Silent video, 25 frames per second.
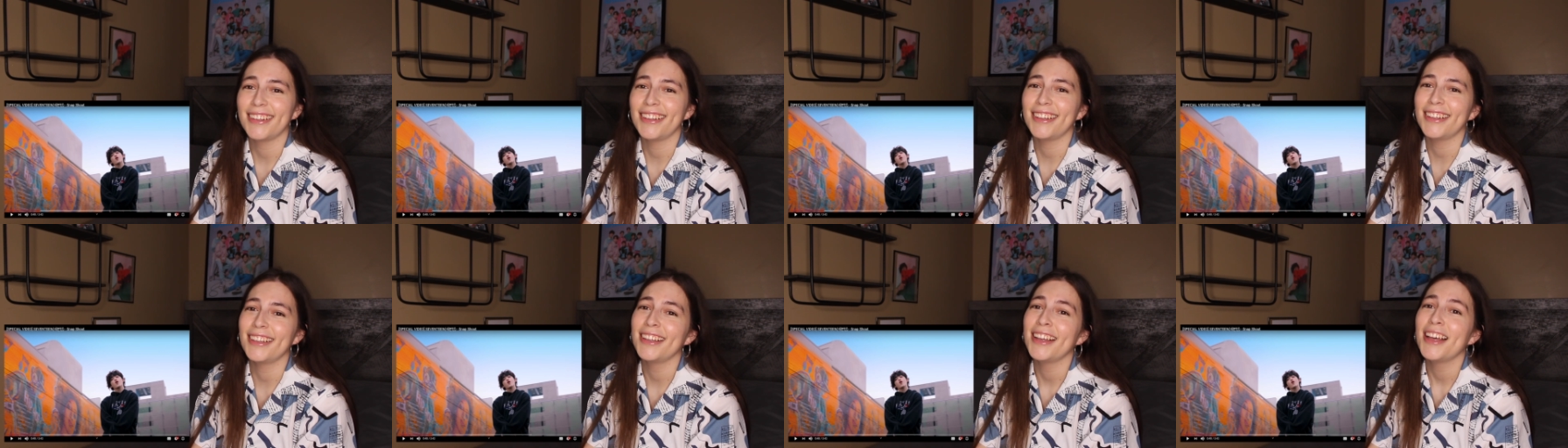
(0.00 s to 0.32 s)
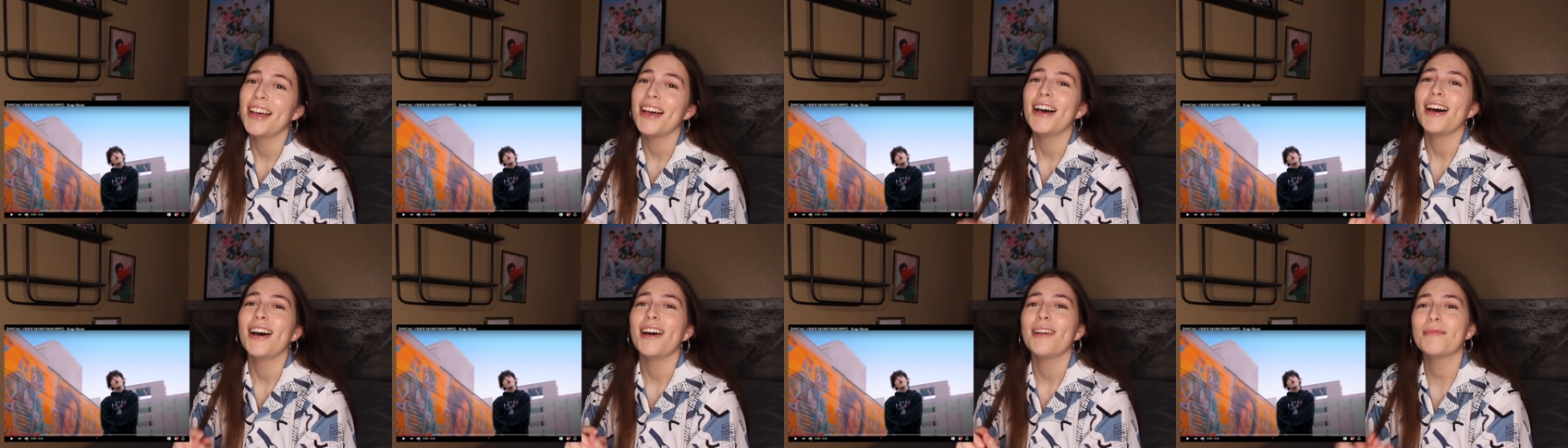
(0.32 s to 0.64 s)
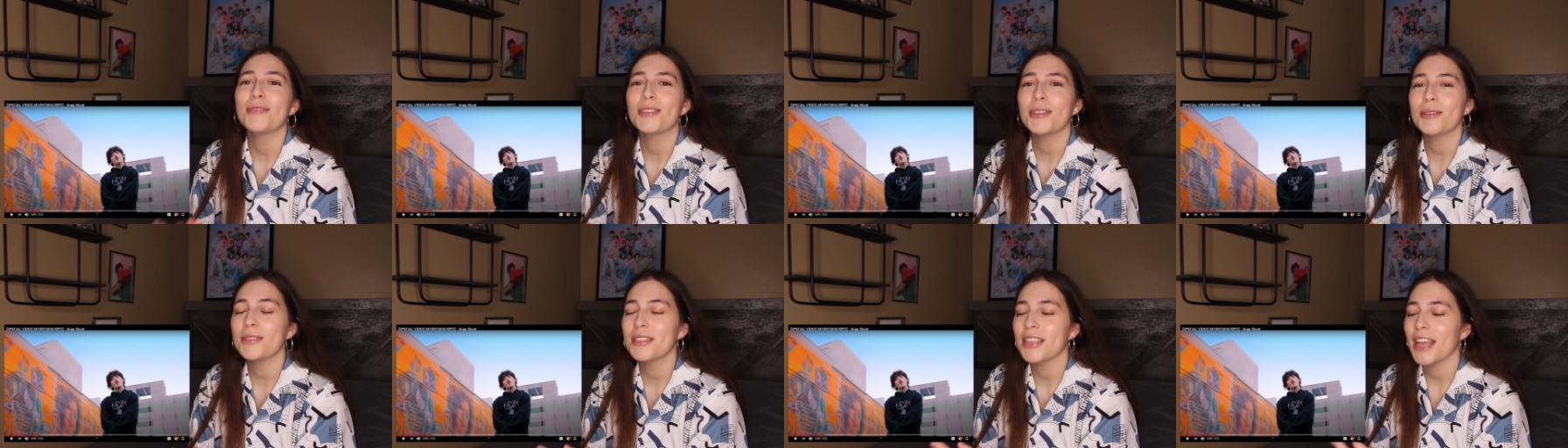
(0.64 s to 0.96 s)
Oh, I'm
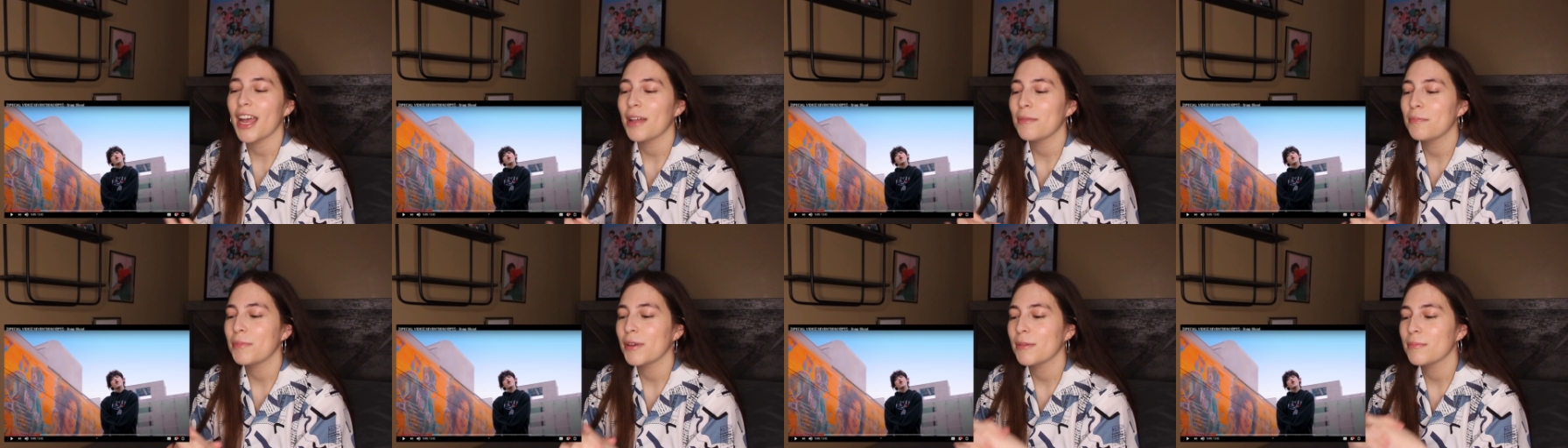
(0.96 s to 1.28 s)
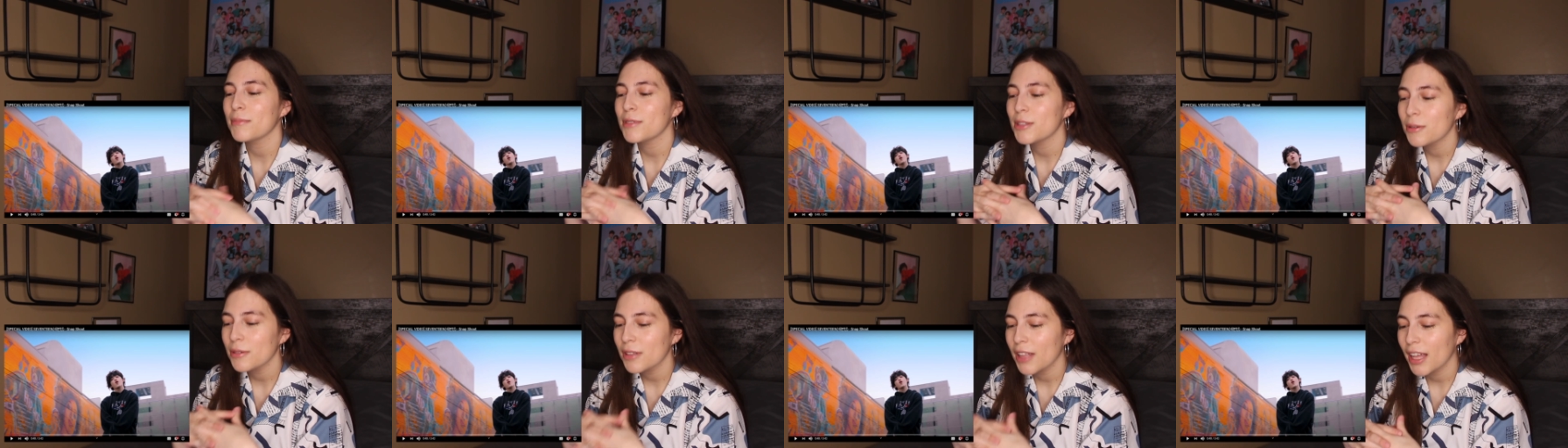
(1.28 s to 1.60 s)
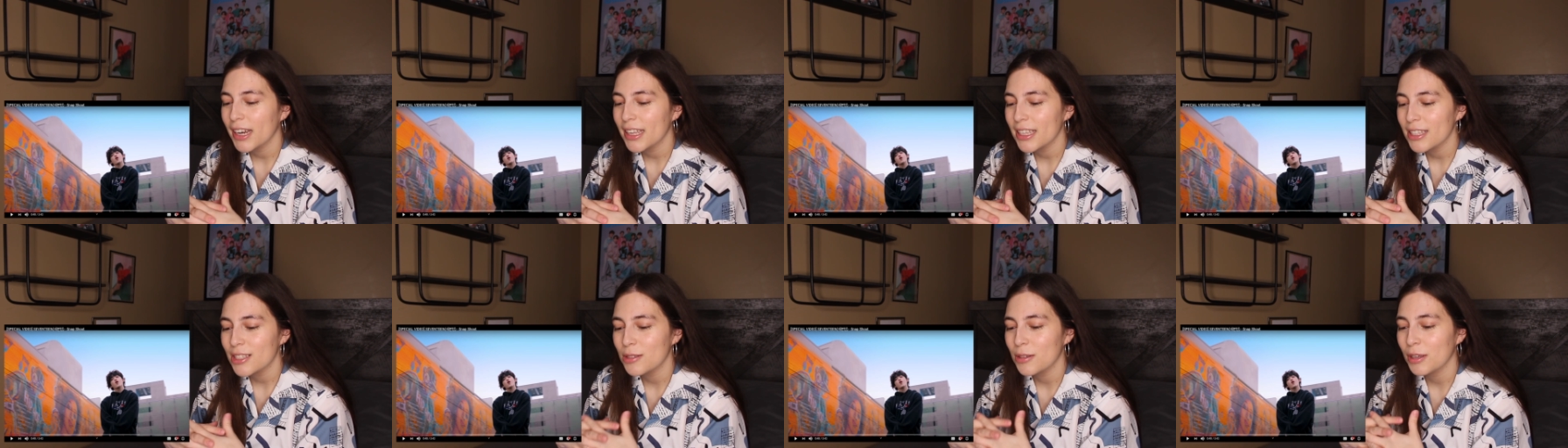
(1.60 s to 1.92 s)
so sad, but I'm so
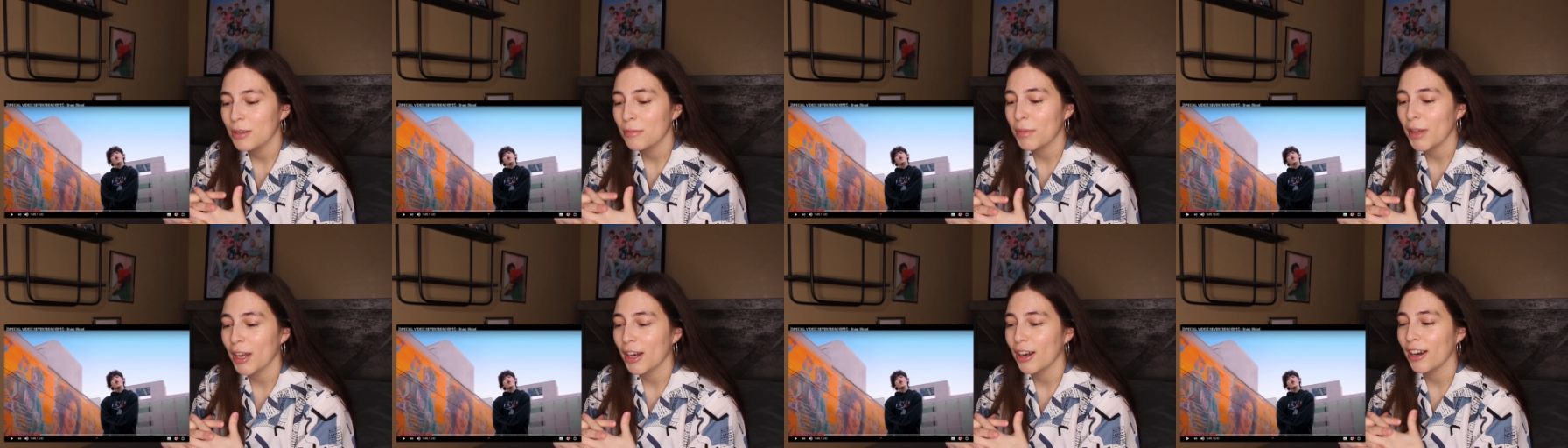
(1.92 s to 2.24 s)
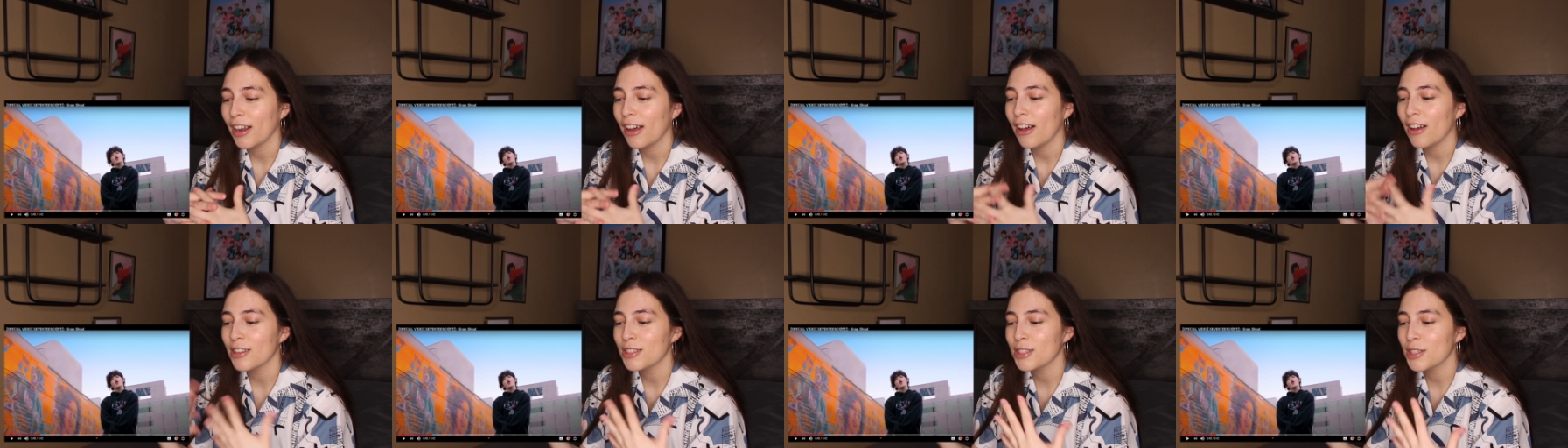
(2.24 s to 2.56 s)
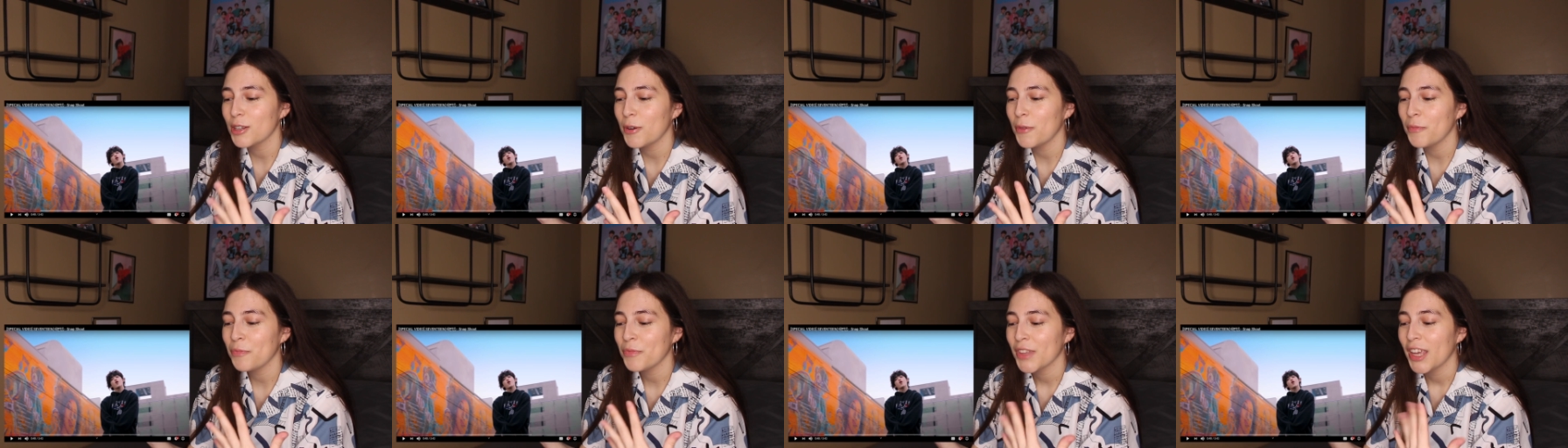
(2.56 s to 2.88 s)
glad he's doing better.
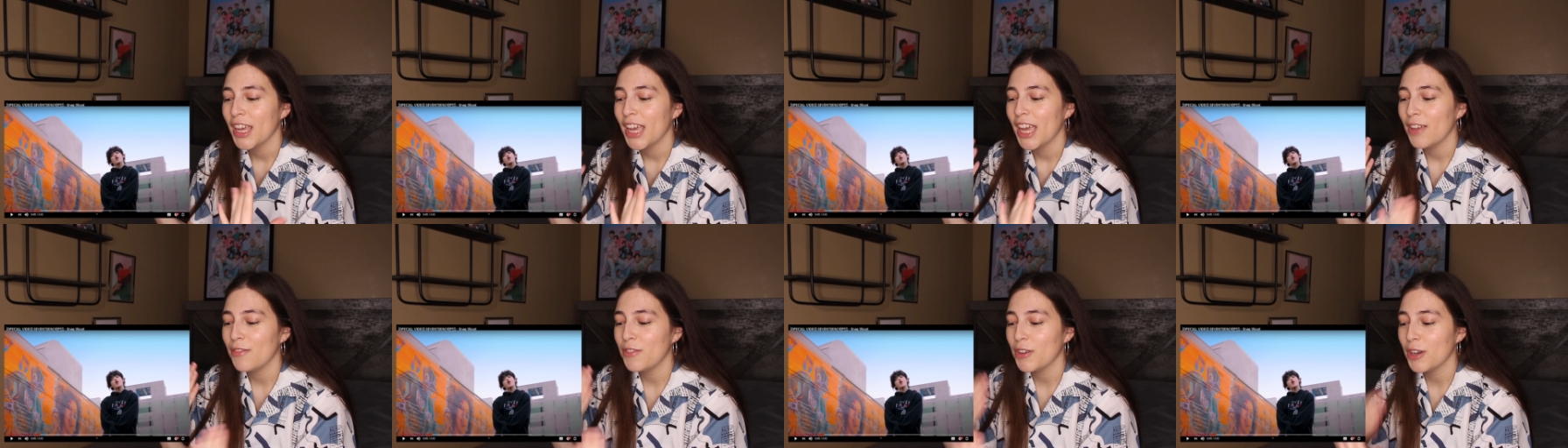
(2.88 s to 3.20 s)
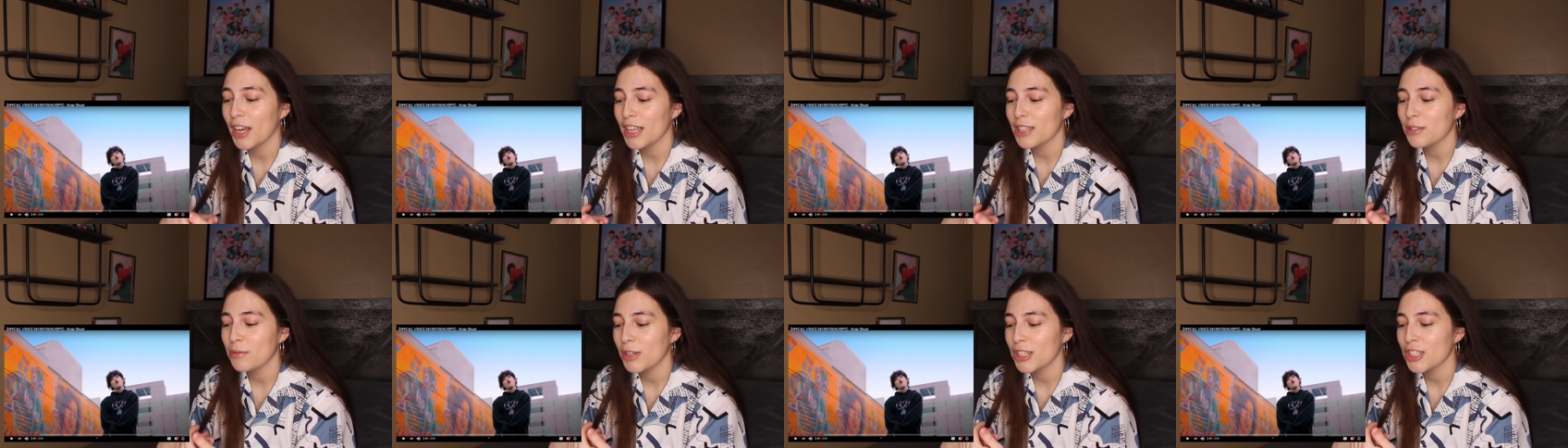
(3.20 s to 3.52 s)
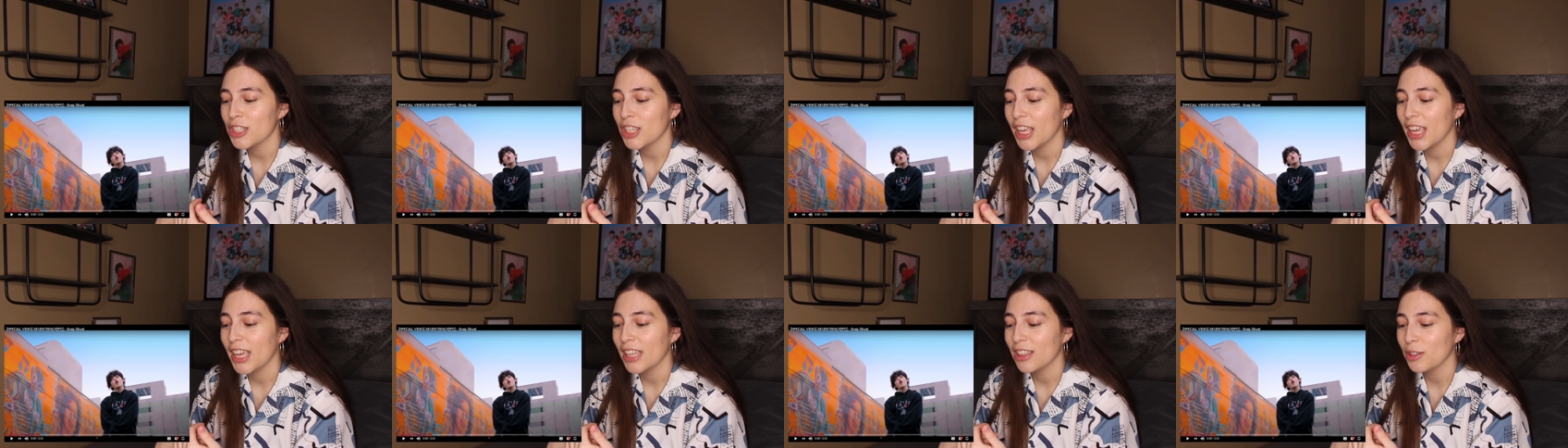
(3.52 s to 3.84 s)
Also, if you guys
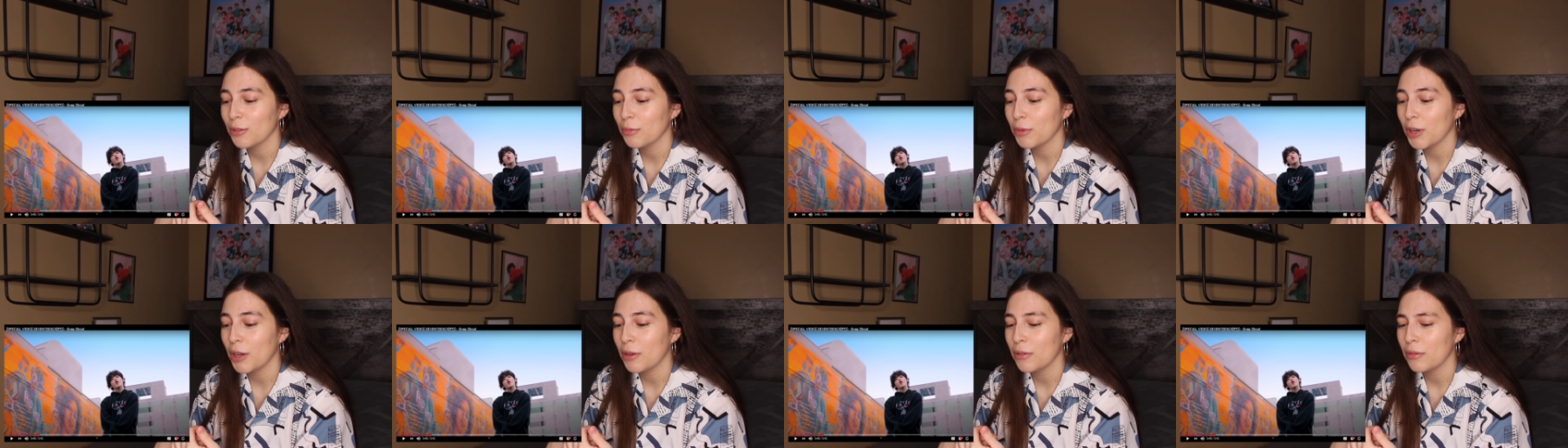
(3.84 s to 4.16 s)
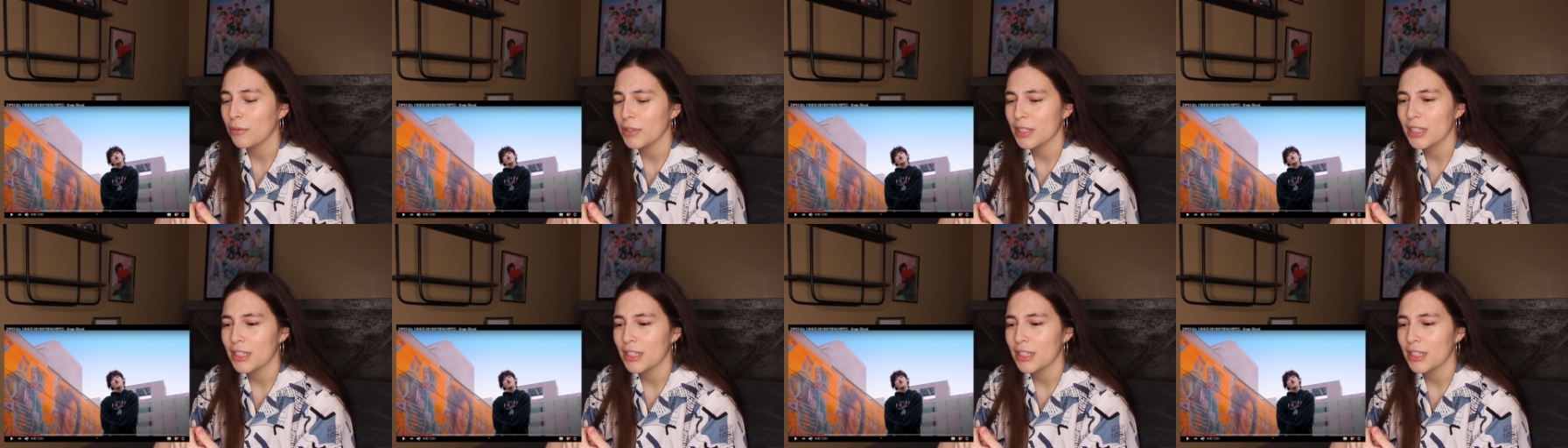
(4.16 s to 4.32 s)
watched it, Hit the Road.